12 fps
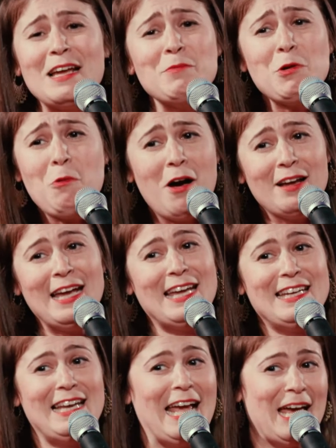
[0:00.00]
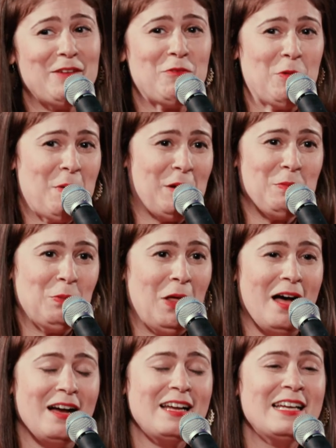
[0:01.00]
And we walk hand in hand for about a
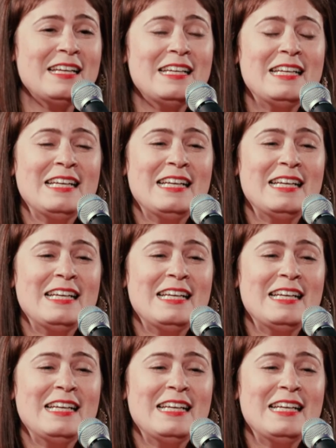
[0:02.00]
block,